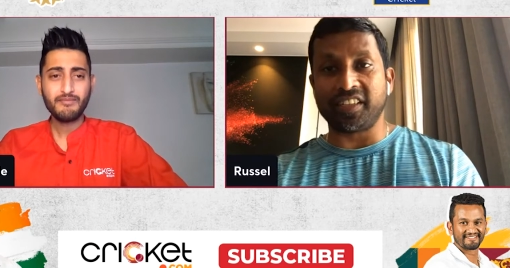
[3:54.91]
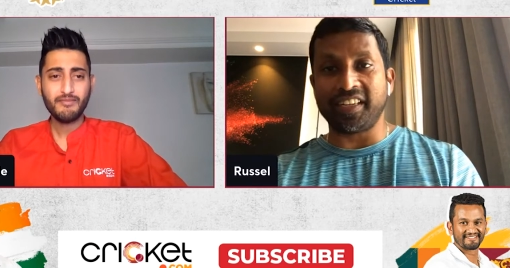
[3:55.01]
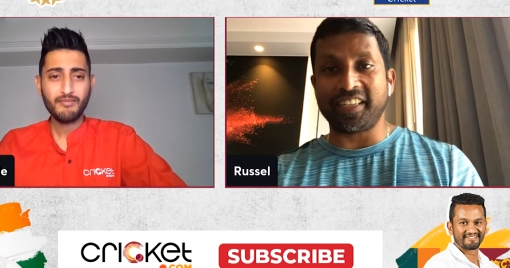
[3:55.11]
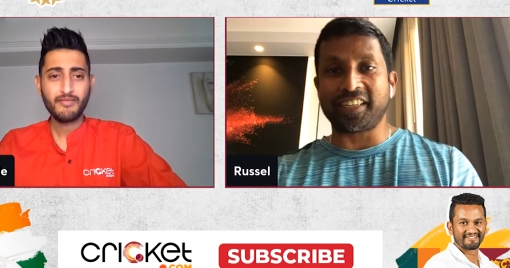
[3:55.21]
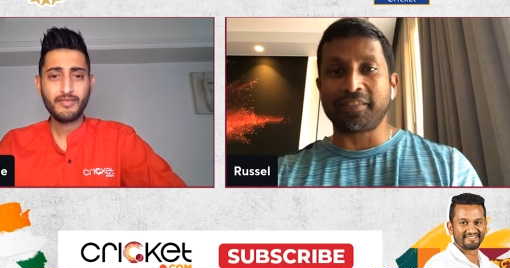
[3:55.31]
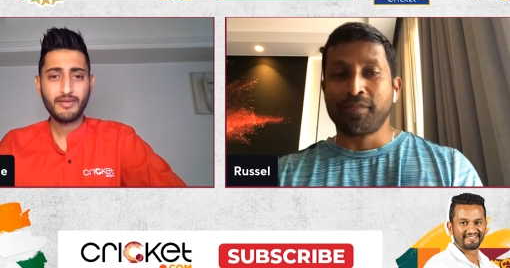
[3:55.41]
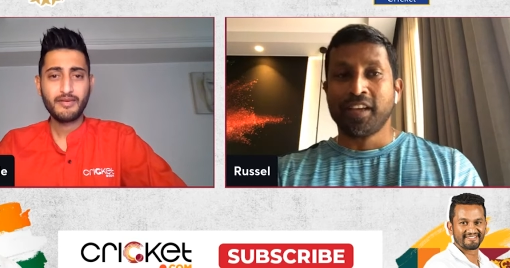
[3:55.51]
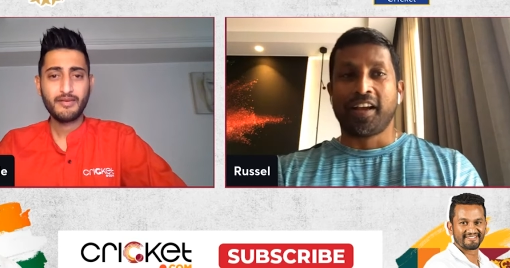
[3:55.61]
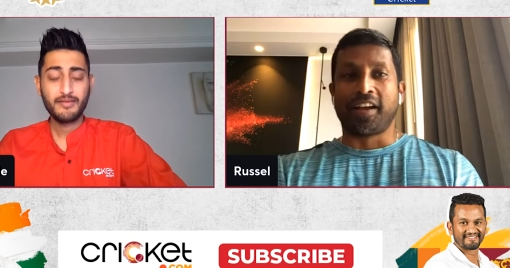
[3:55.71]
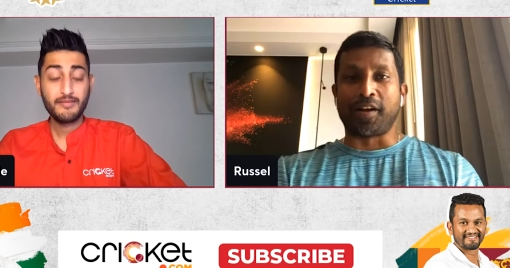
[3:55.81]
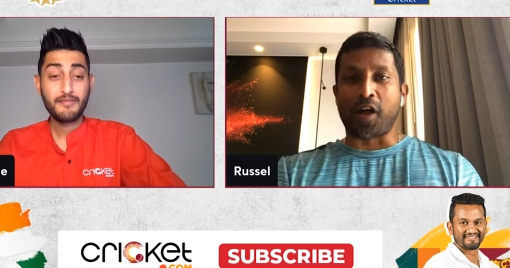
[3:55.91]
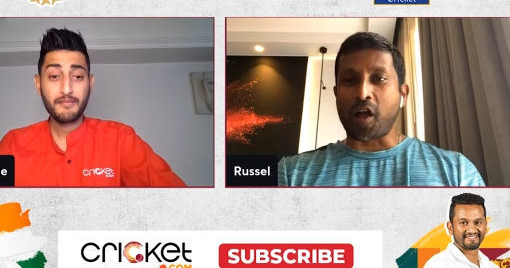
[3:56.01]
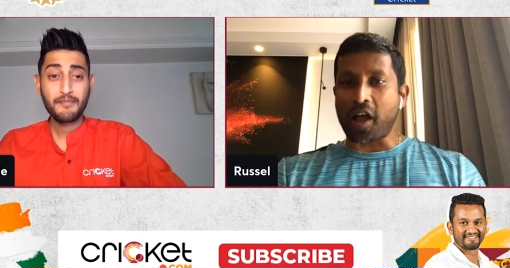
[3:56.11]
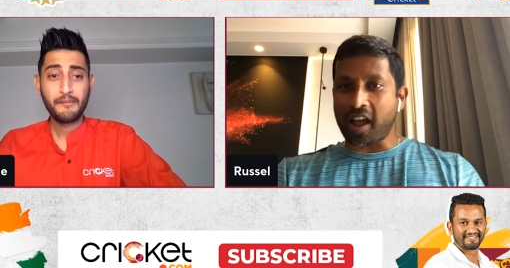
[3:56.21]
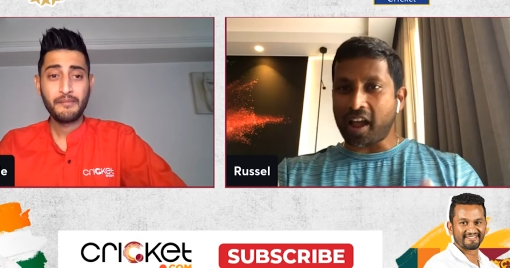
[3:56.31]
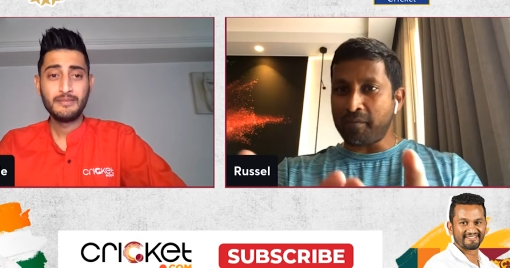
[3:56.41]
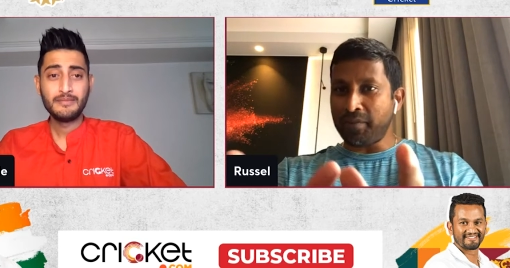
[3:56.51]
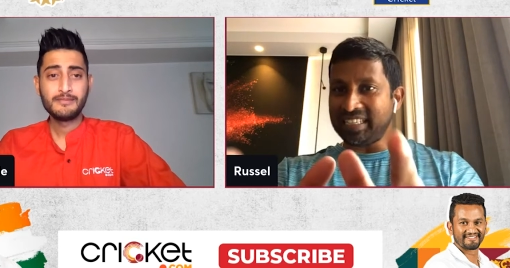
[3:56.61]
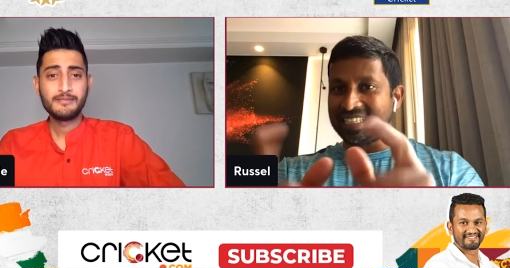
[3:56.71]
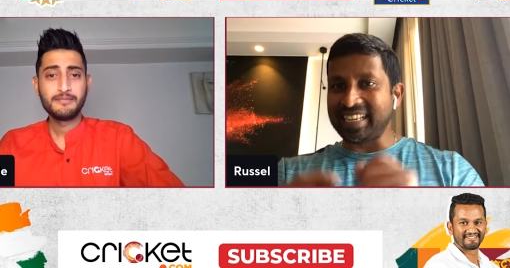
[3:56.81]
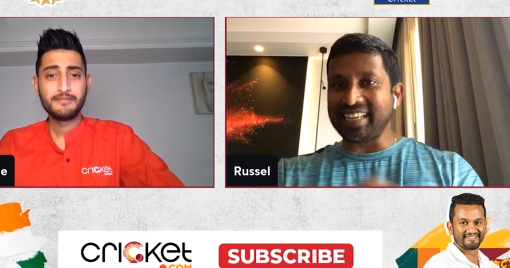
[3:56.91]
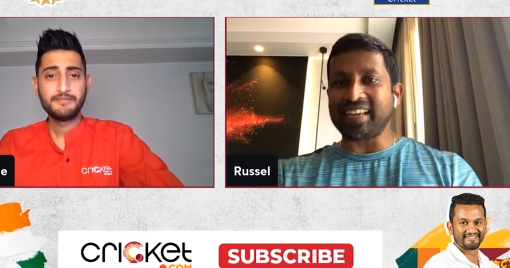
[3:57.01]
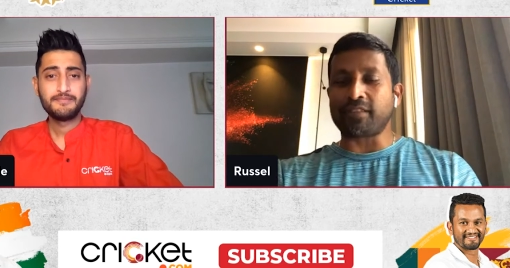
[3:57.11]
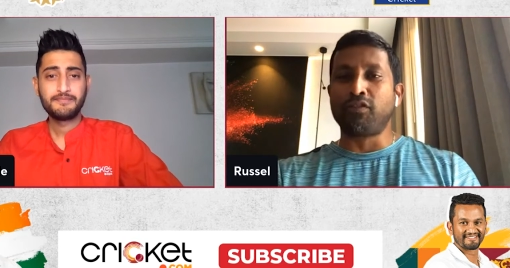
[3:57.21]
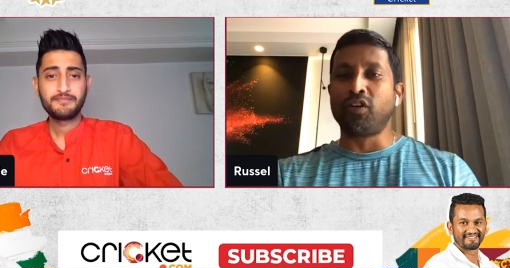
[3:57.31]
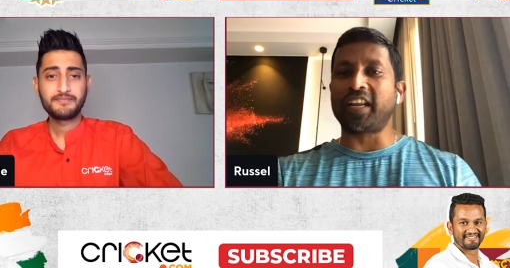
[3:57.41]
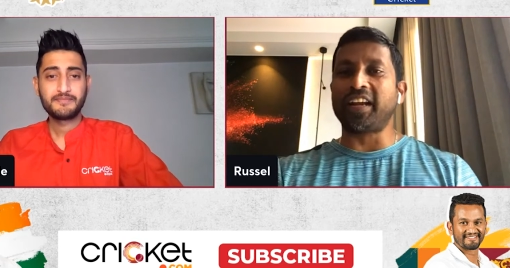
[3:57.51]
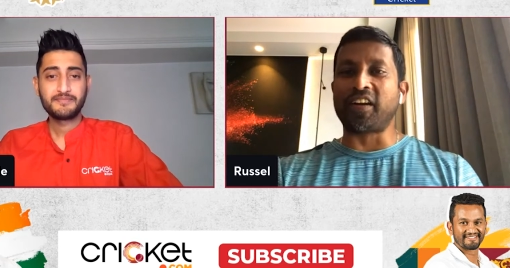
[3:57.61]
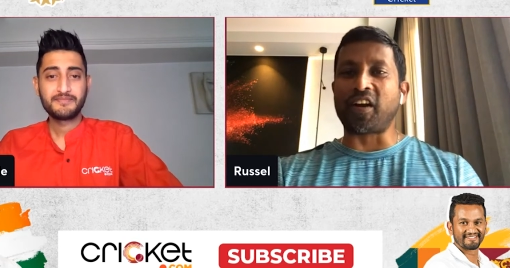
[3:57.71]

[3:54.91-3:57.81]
Speaker 1: Jadeja. Uh, I, have been seeing that floating